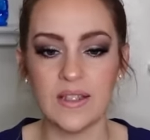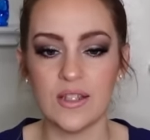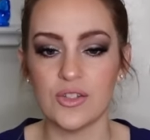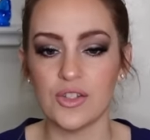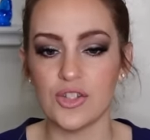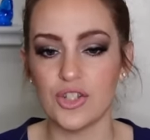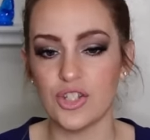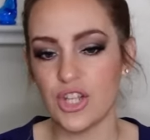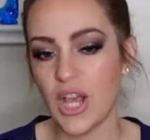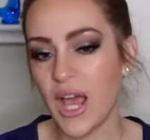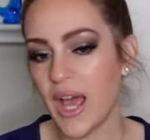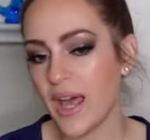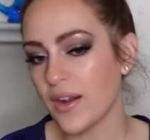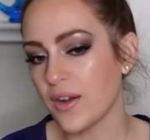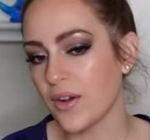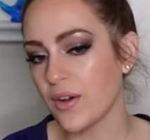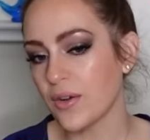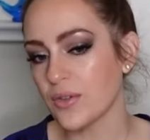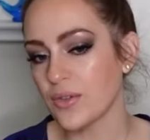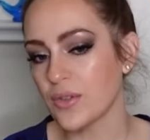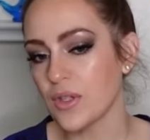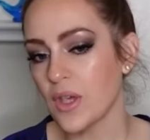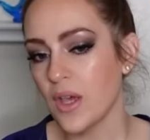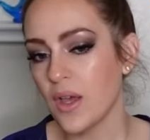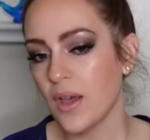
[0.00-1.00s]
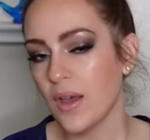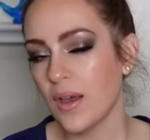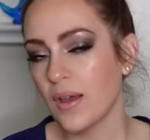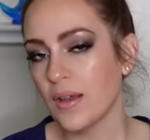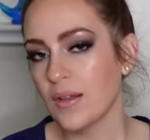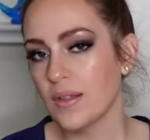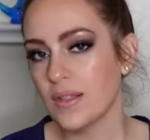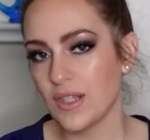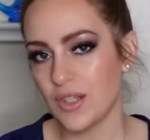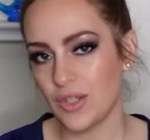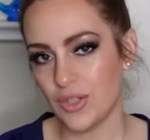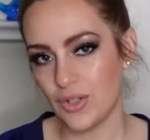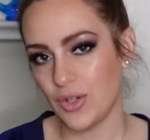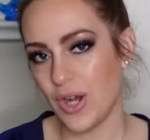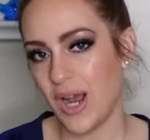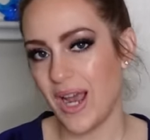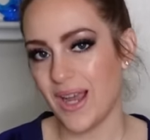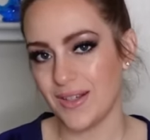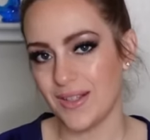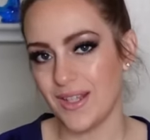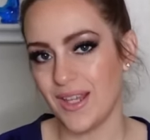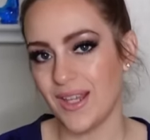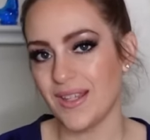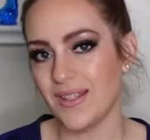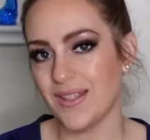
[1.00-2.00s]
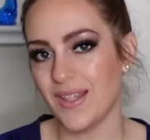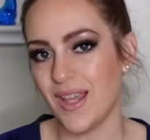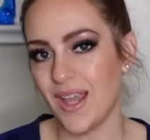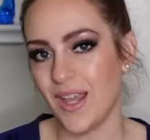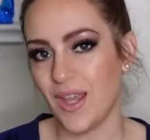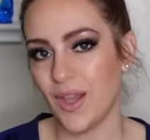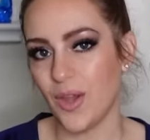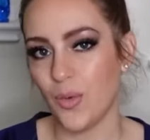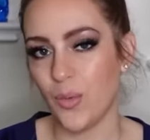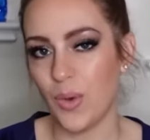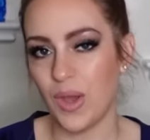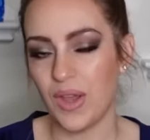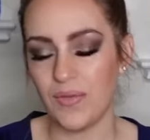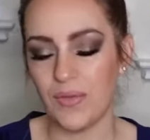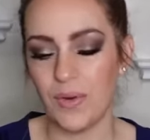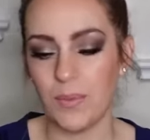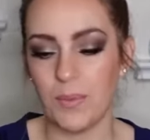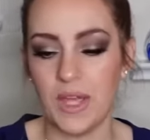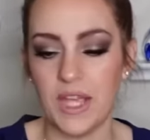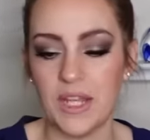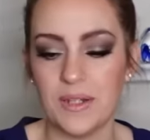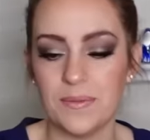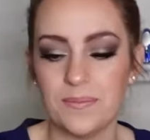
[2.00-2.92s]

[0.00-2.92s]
and shadows distracting and taking away from it.